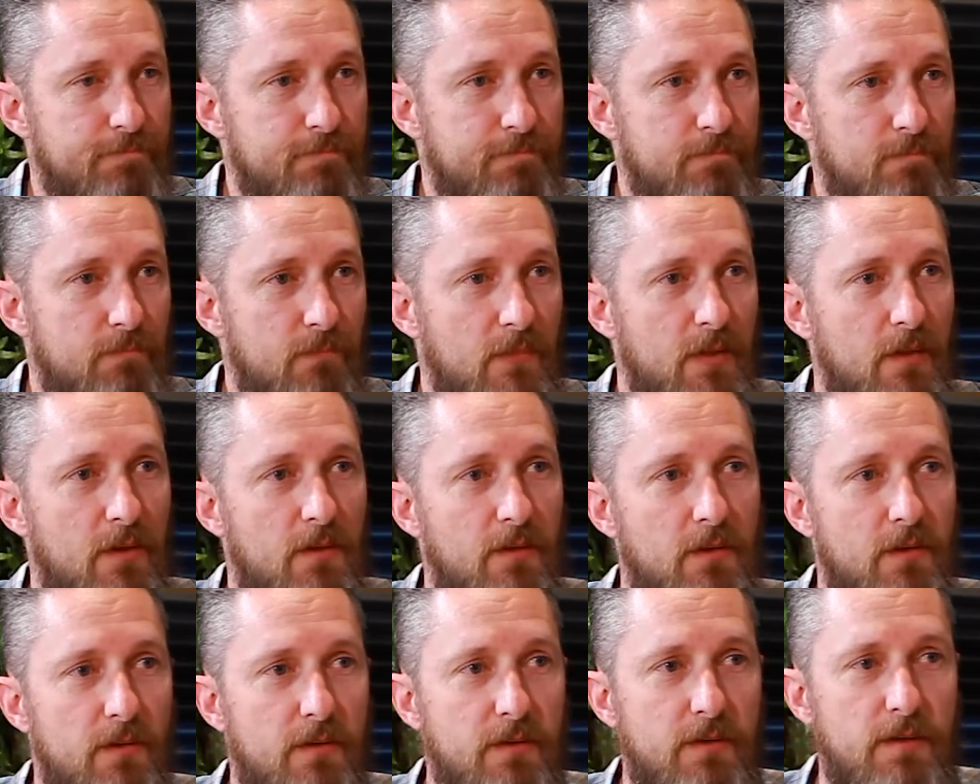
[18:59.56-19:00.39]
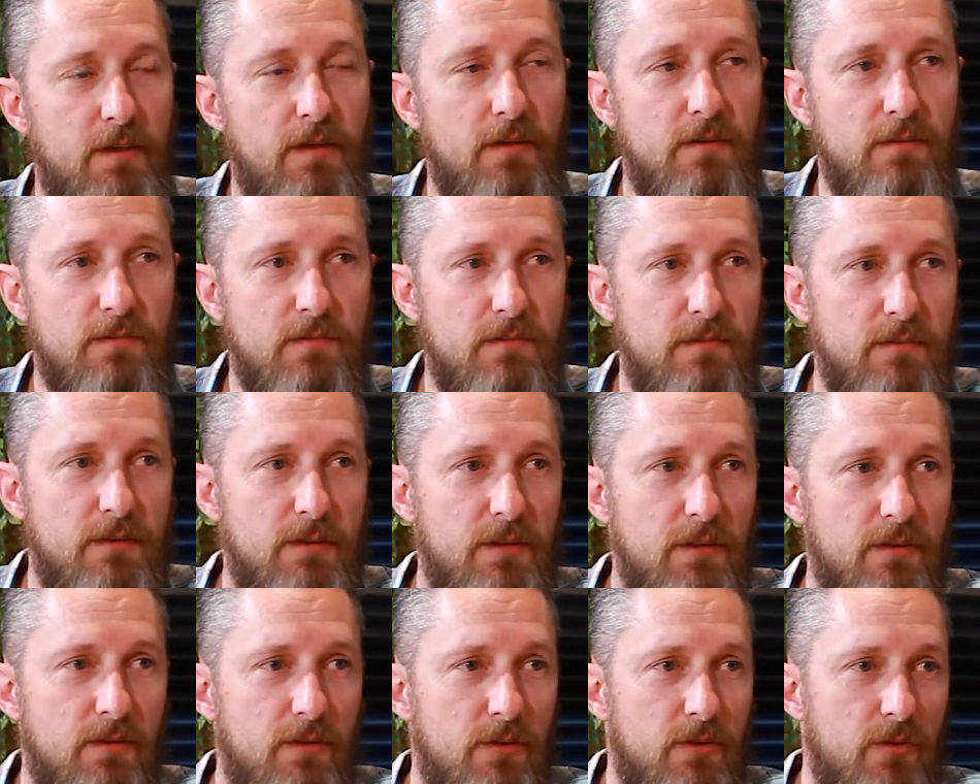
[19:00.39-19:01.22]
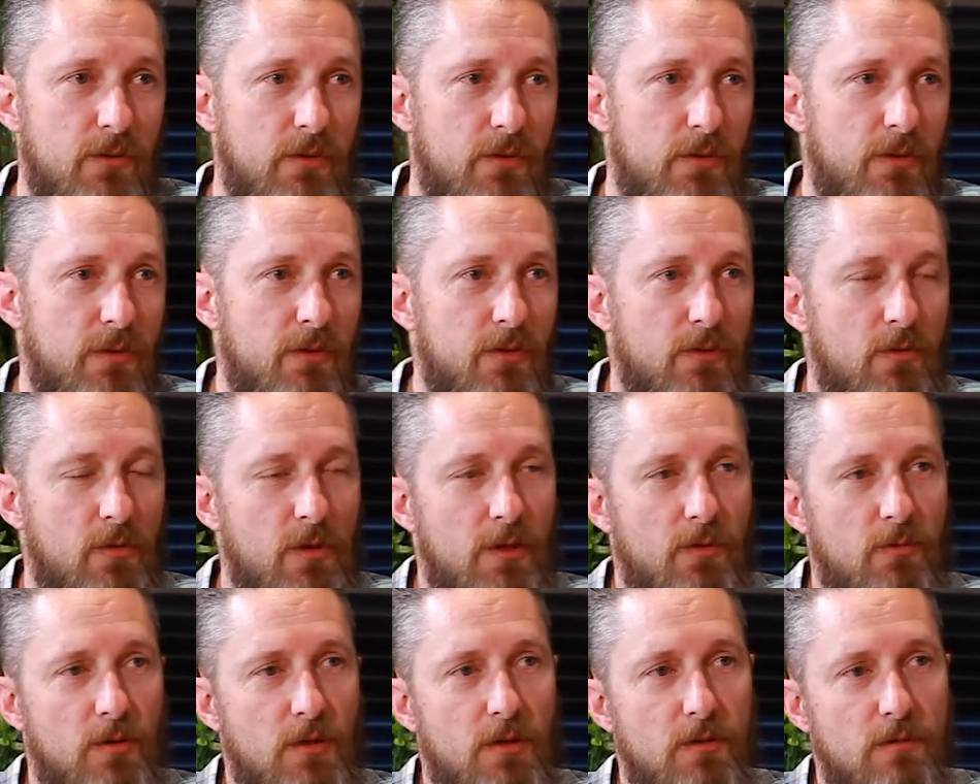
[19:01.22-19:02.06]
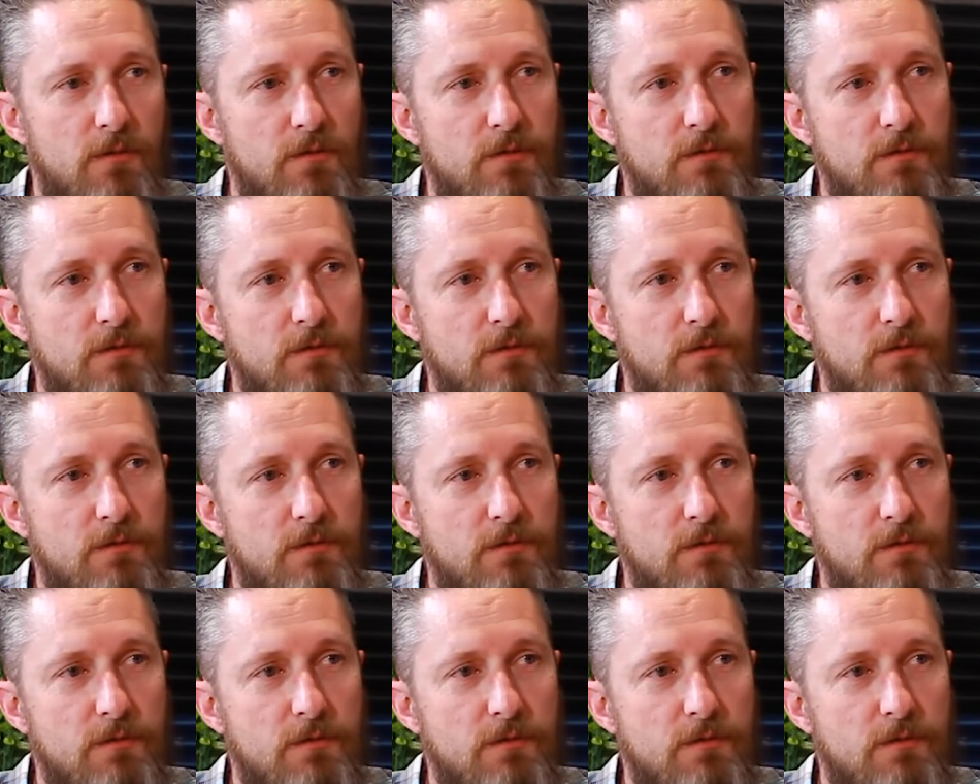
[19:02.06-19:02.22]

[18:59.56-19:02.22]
Good approach. Yeah, you can do you can do quite well.